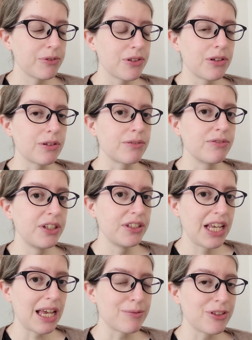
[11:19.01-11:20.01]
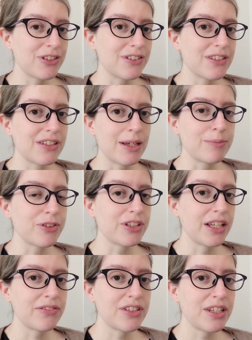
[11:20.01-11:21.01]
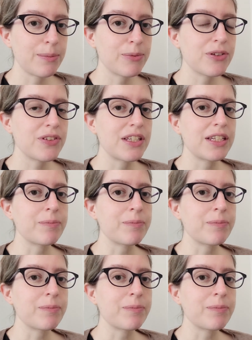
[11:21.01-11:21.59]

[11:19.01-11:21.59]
So failed captions, I'm just gonna have to type those in.